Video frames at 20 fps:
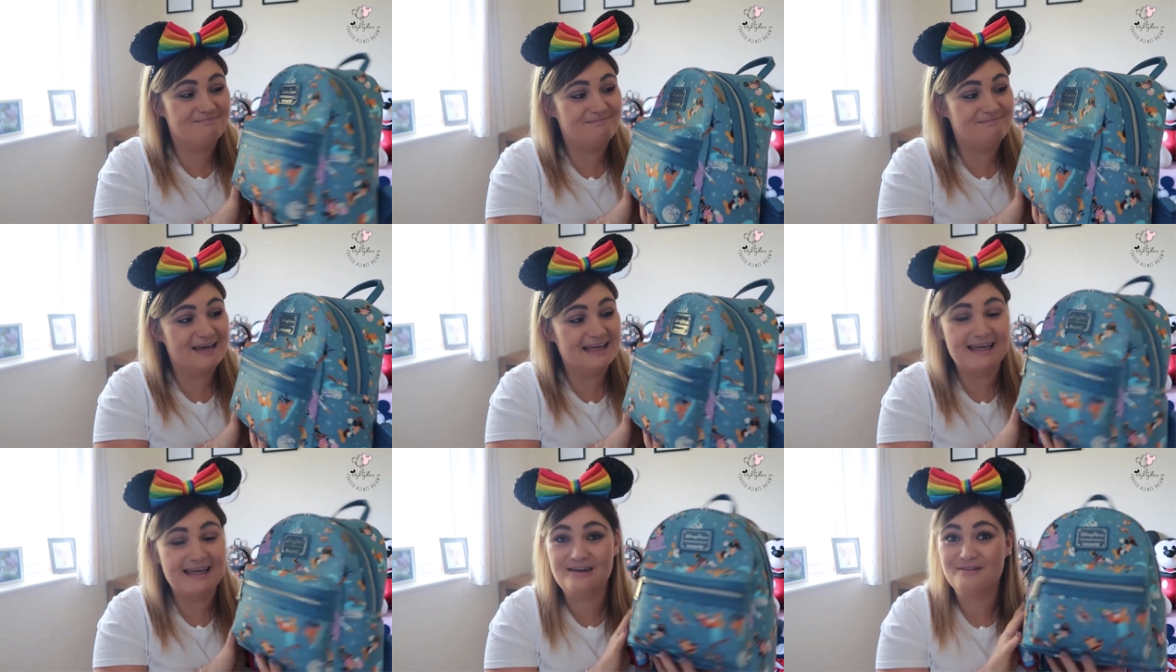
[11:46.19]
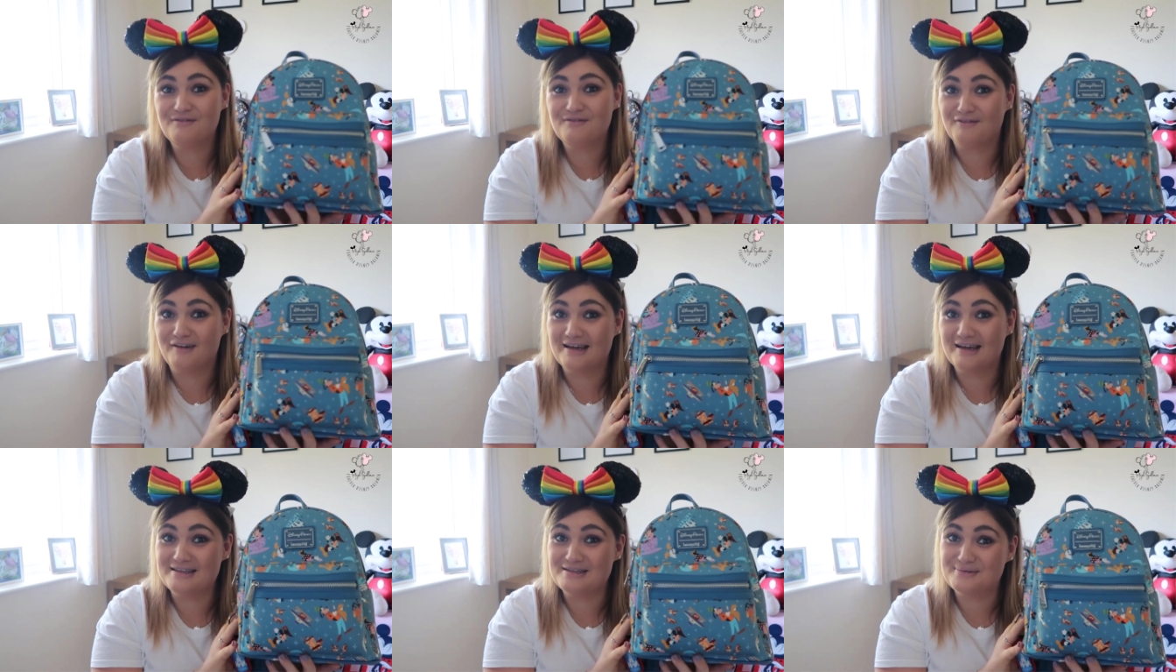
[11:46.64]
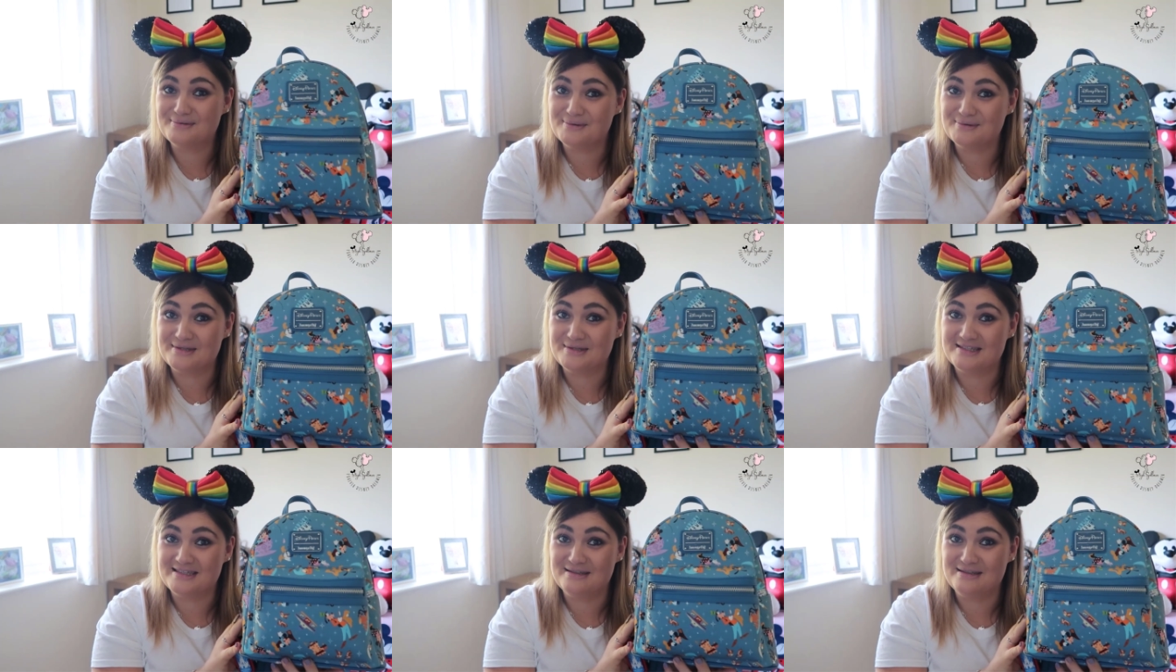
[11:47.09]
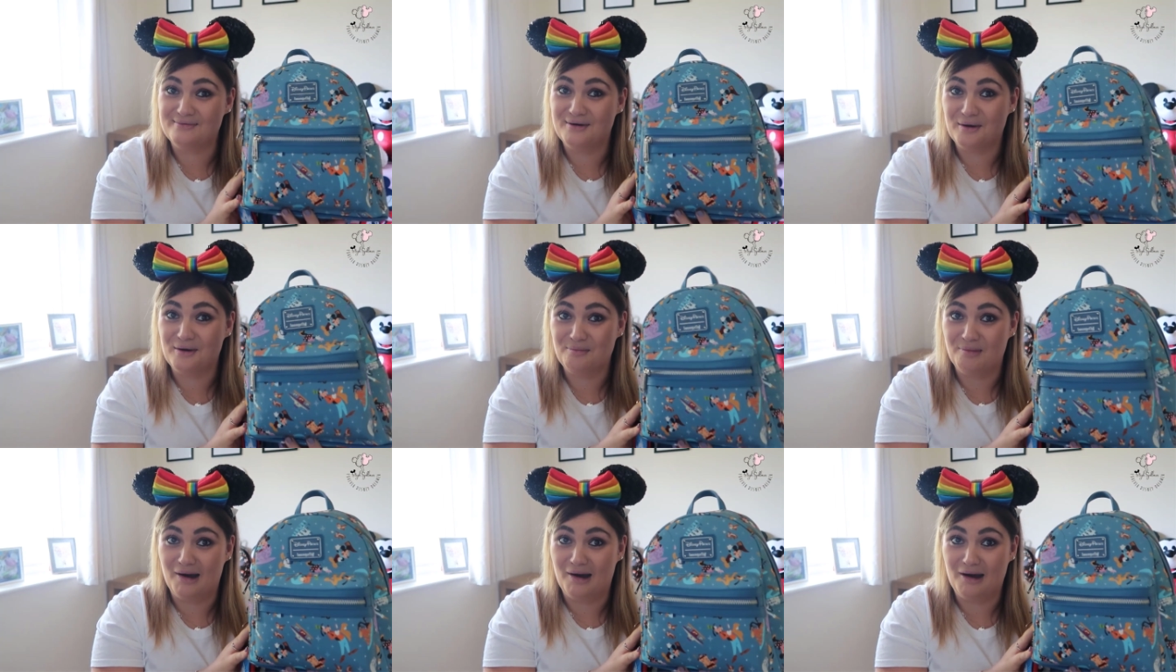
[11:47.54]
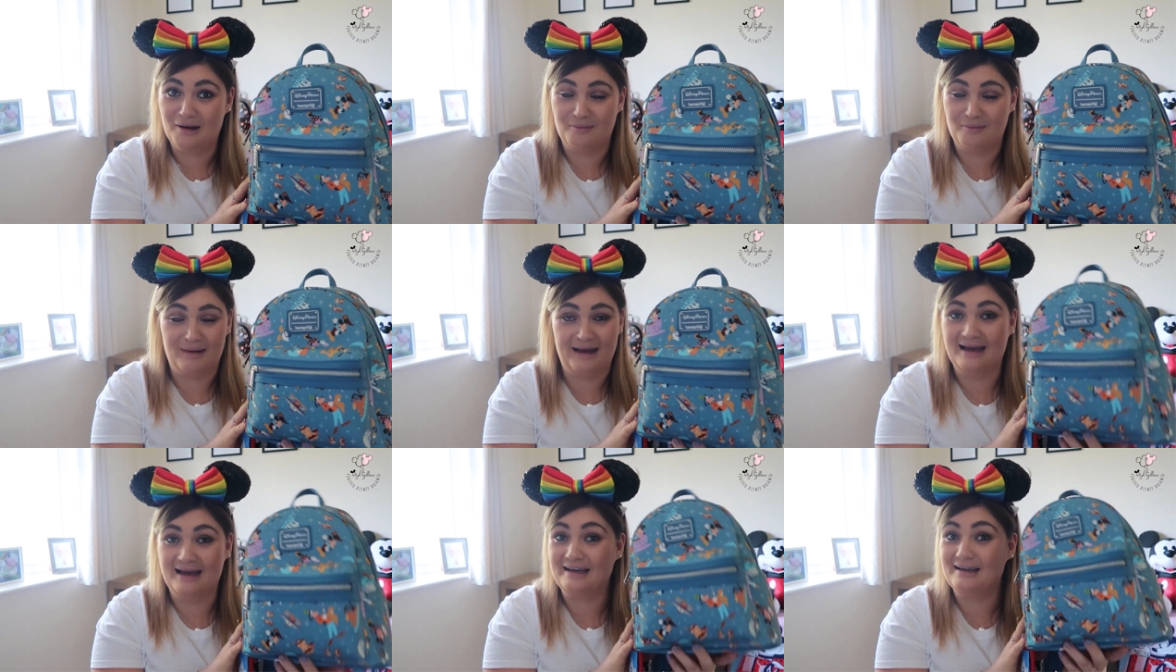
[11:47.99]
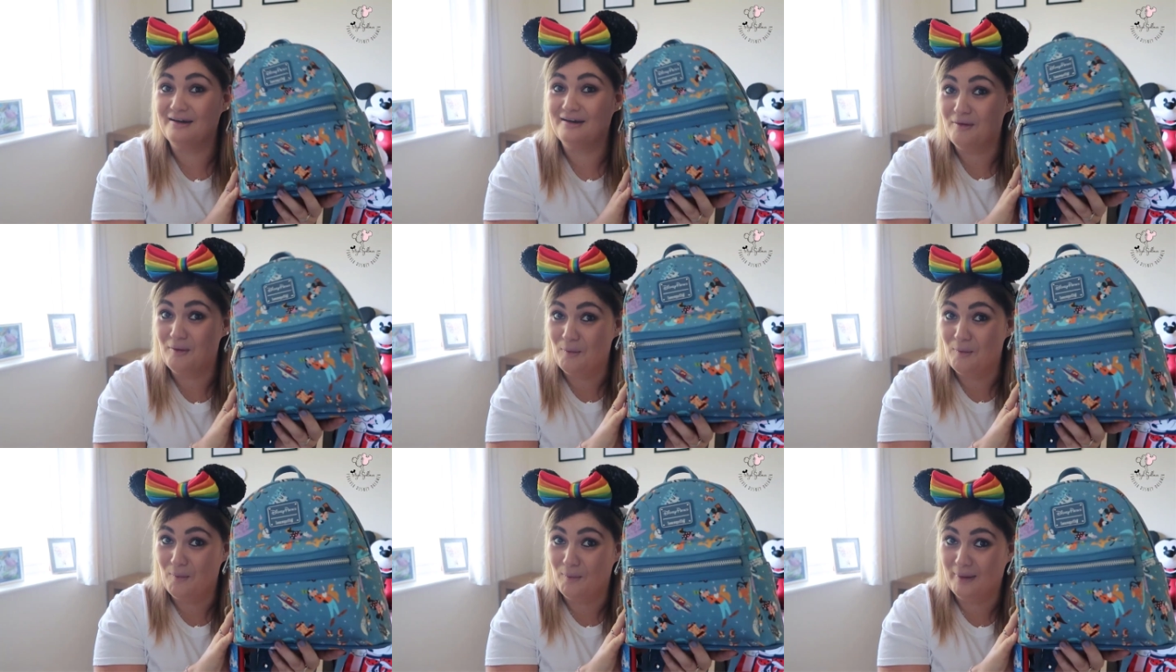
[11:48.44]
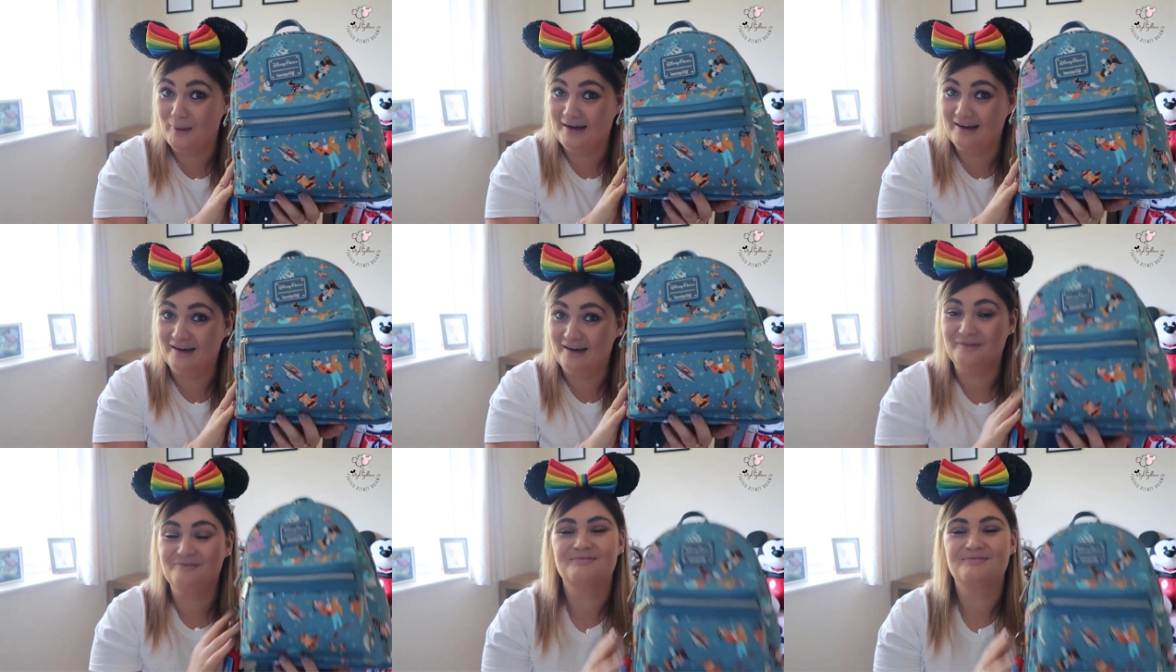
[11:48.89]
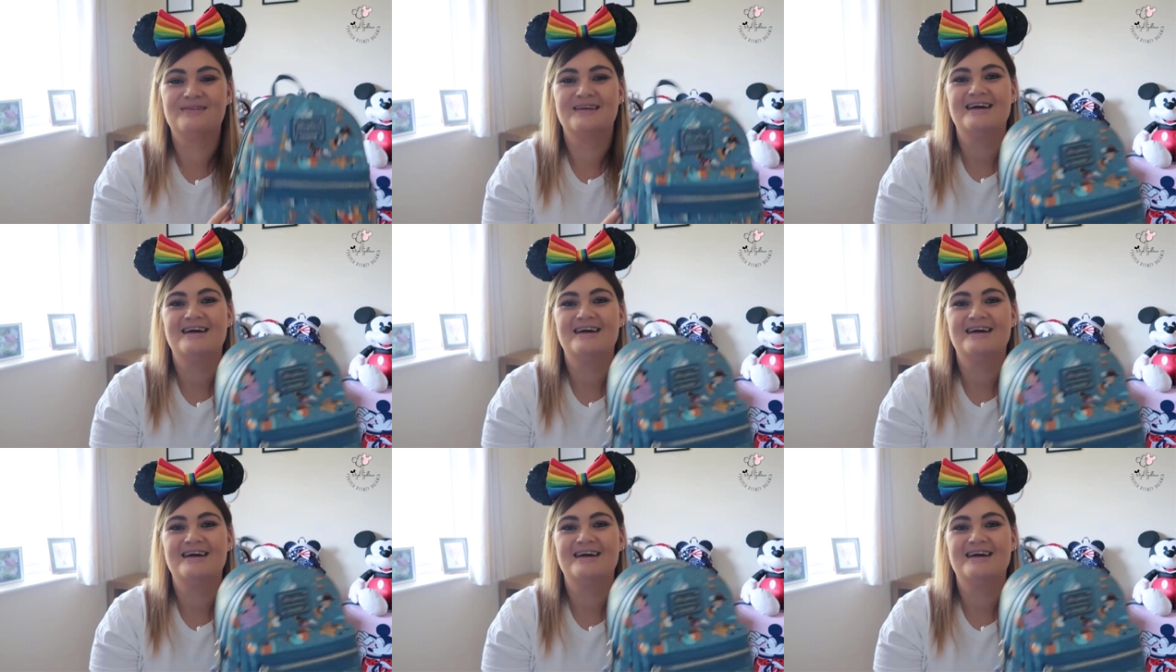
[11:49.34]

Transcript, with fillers: Mickey and Friends Walt Disney World Park bag winner.